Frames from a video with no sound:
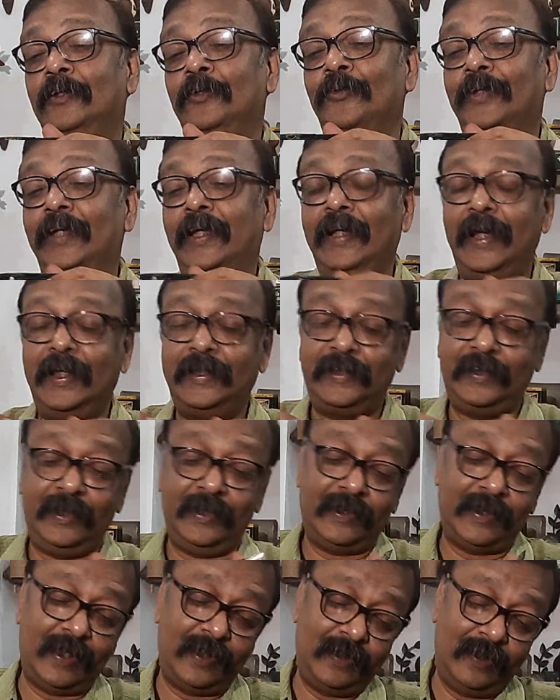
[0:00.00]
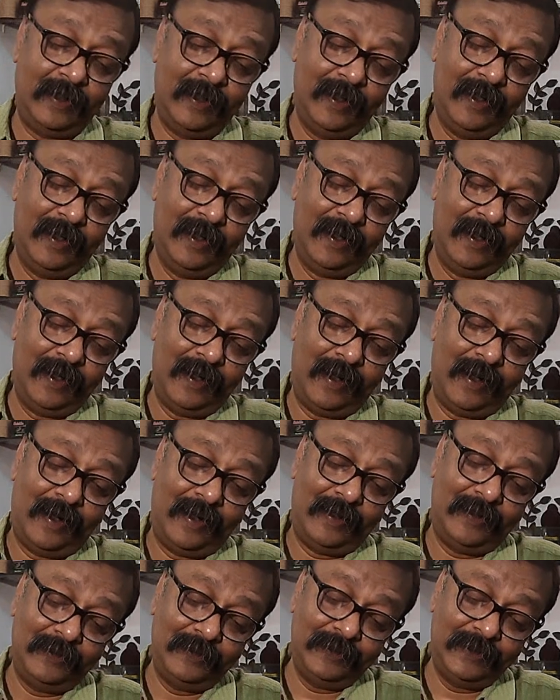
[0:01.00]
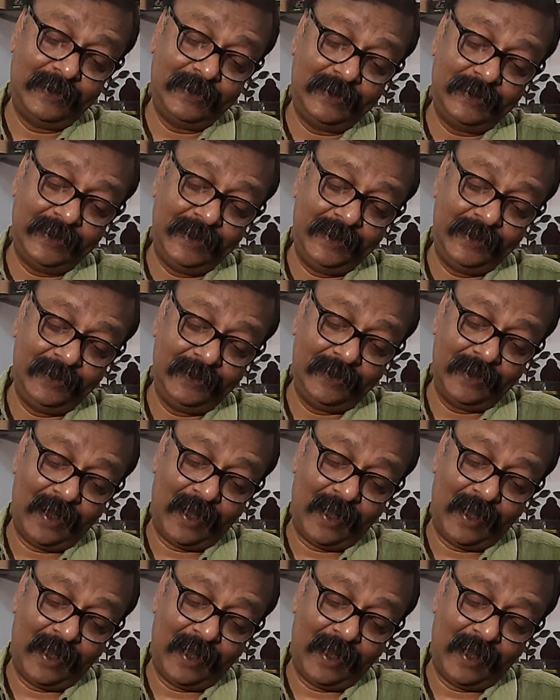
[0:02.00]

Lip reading: looking at it and seeing